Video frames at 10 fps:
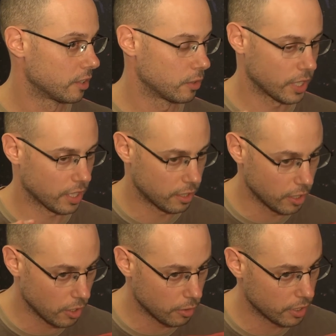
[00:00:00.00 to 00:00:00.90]
to get
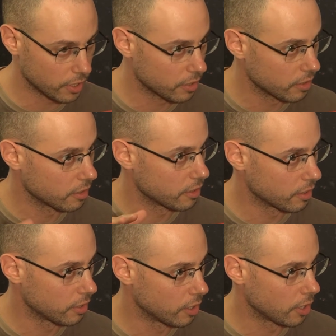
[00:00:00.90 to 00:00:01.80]

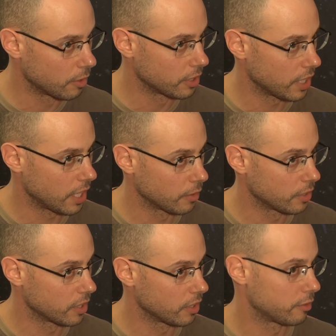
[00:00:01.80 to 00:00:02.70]
lower
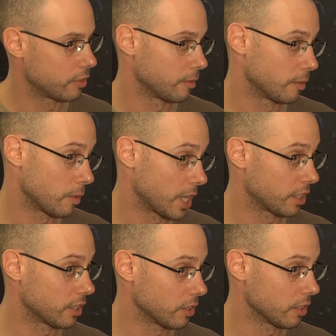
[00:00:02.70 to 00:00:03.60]
audio from
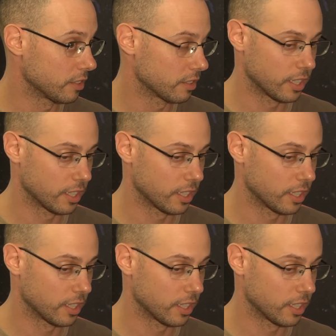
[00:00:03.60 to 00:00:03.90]
white noise,